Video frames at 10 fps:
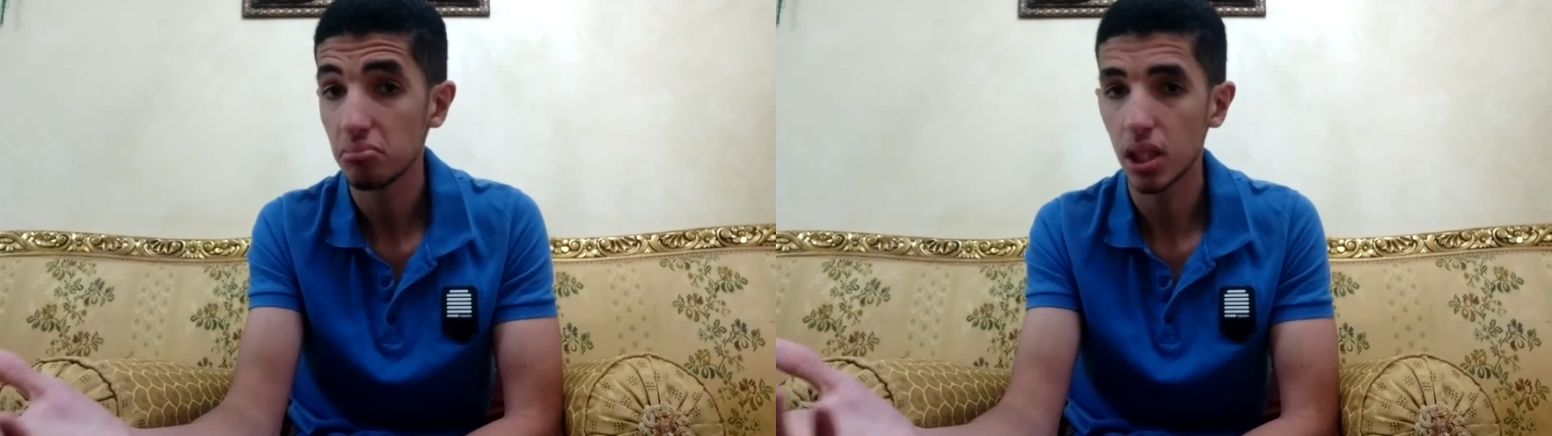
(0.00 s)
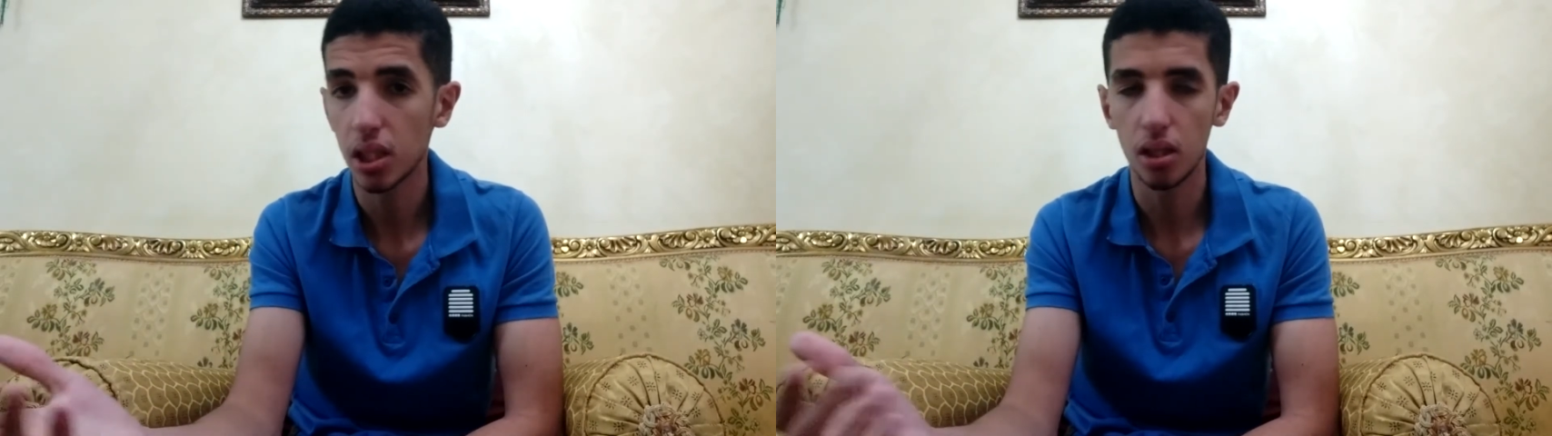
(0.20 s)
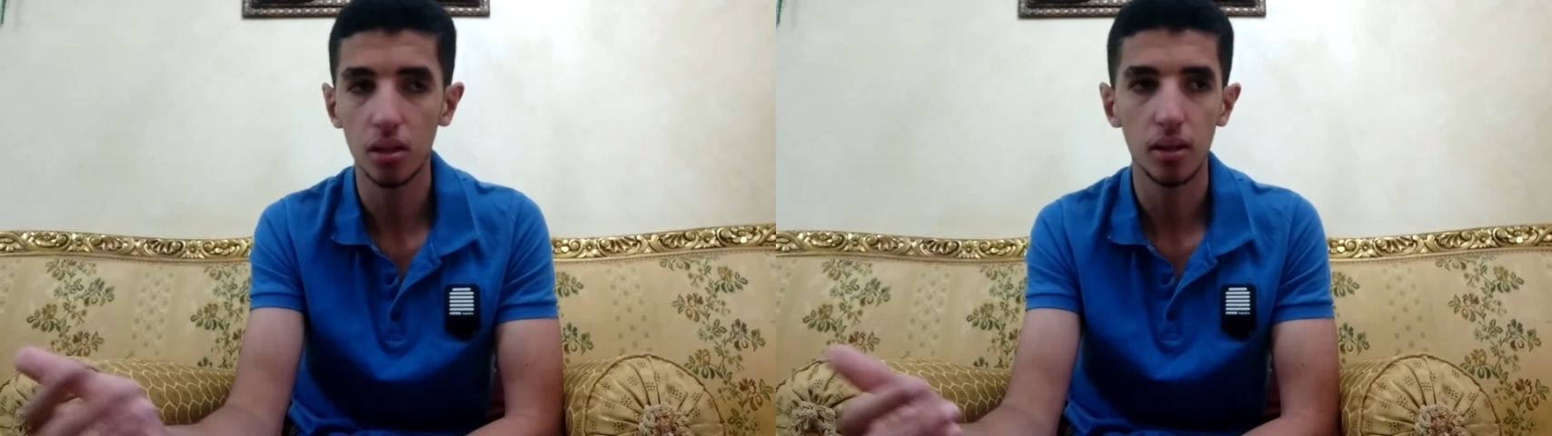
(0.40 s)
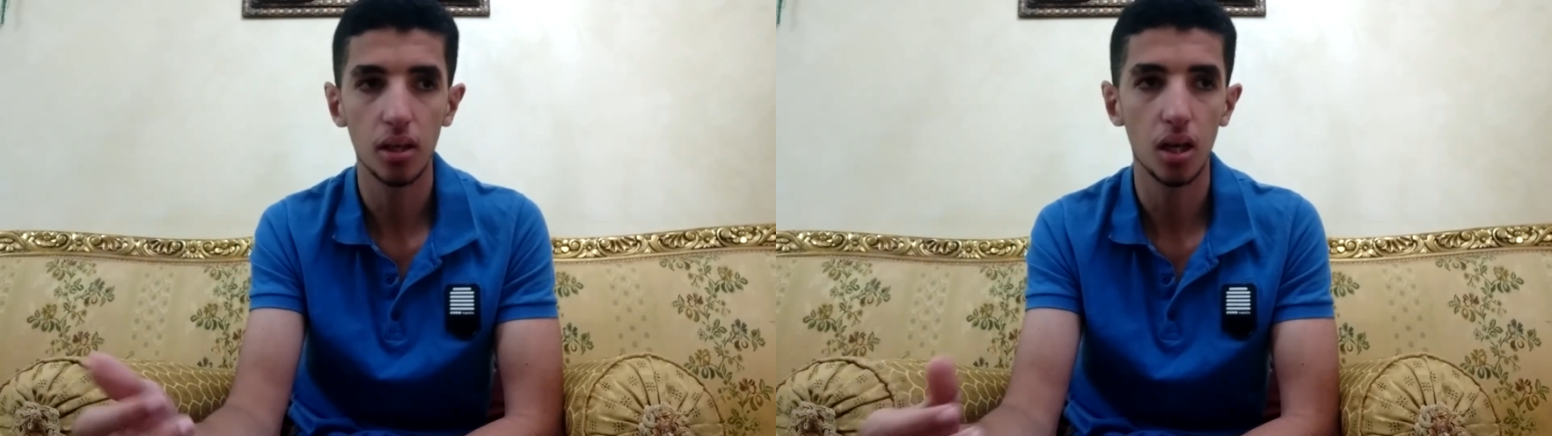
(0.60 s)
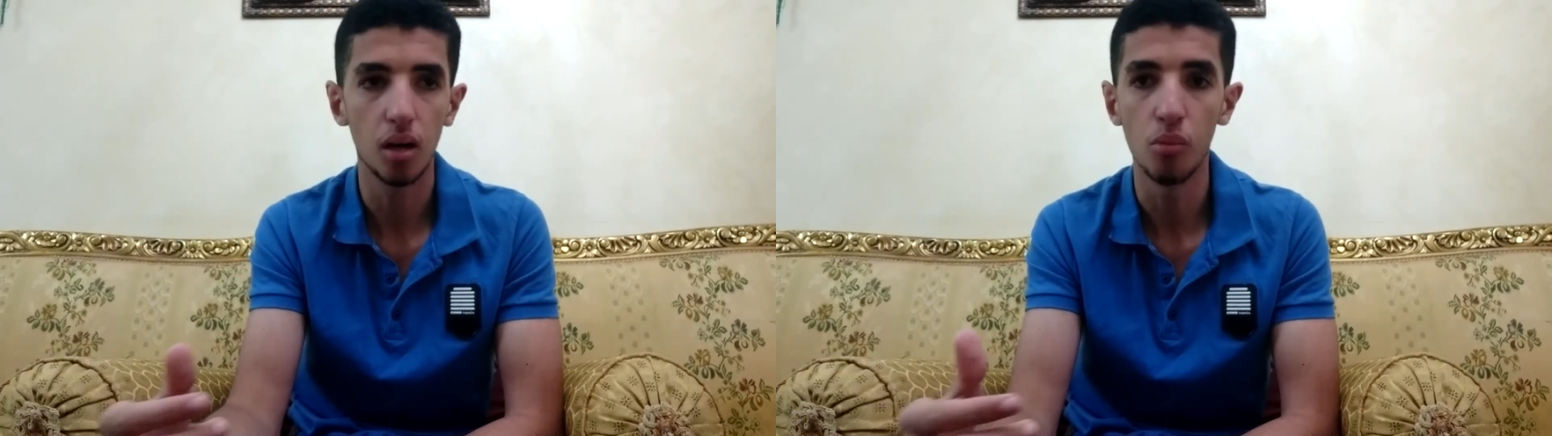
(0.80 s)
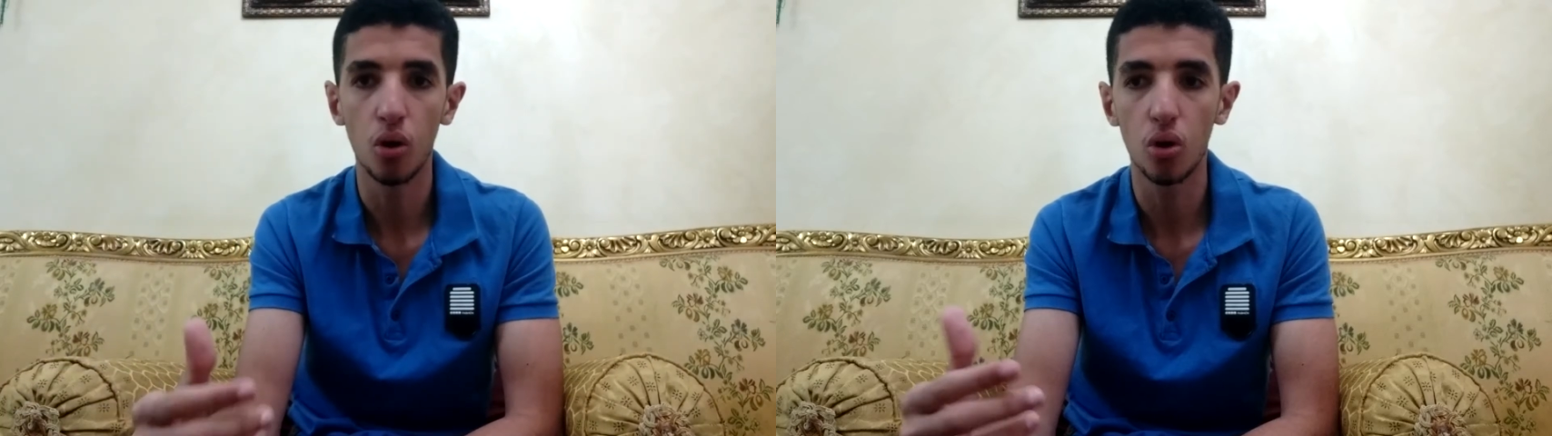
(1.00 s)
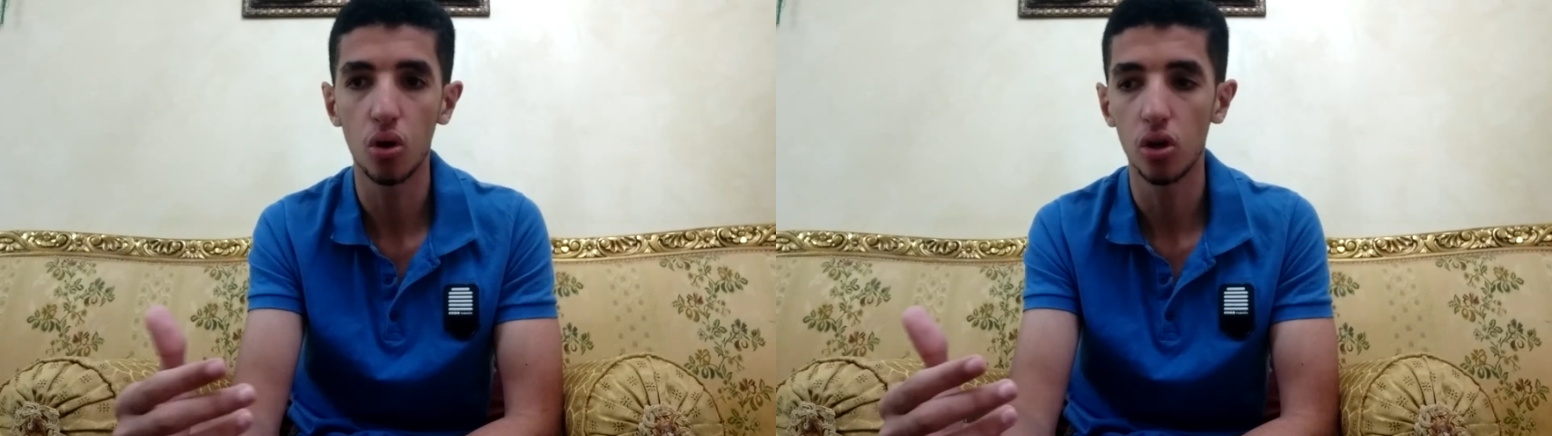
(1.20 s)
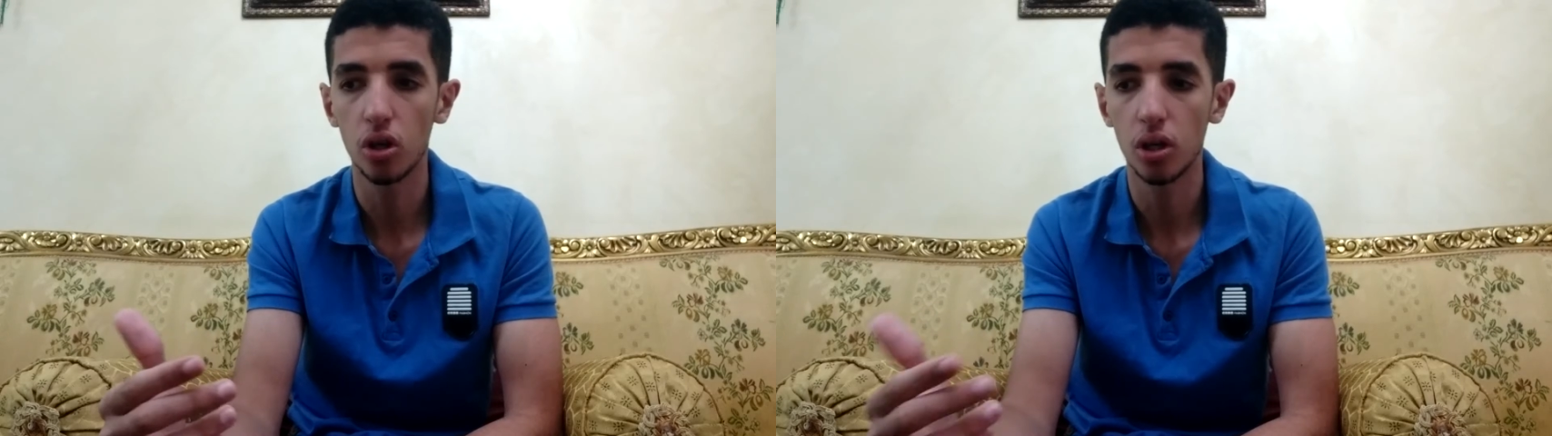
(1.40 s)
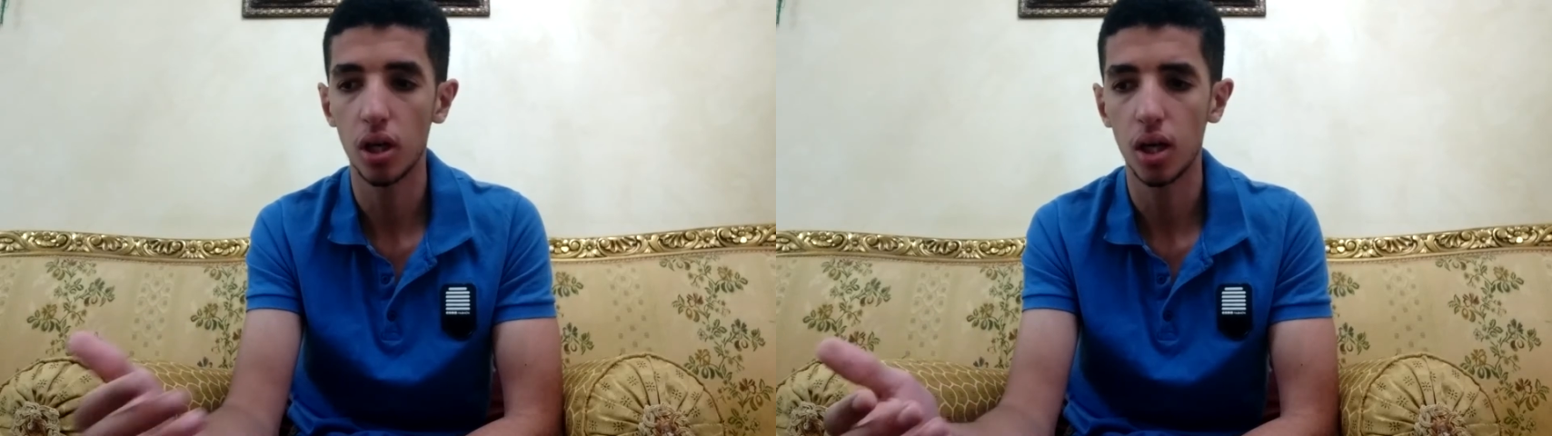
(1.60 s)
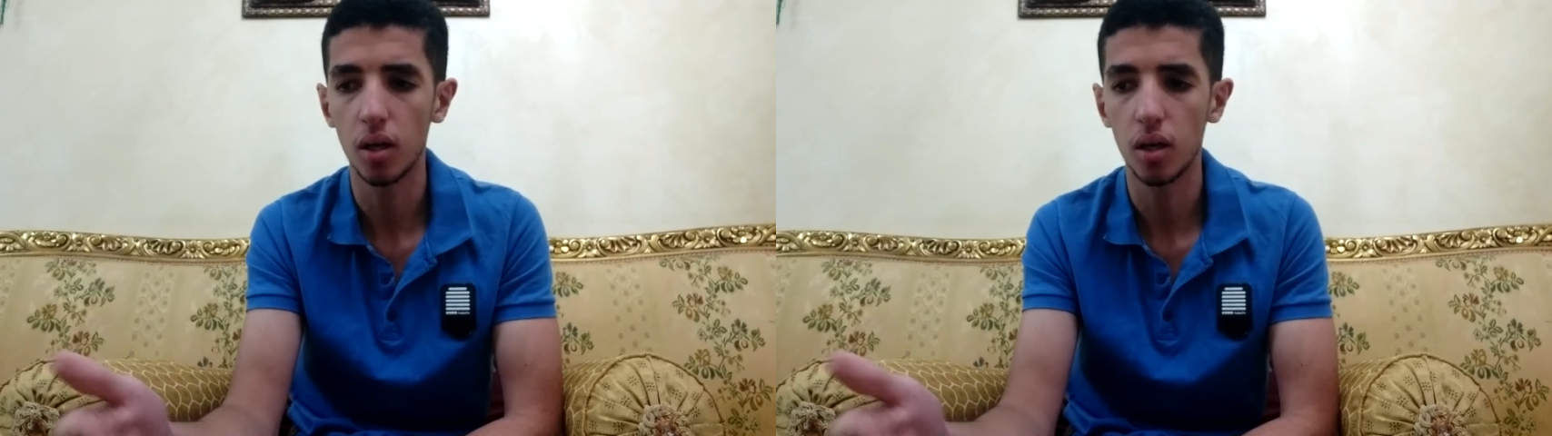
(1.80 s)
you know, or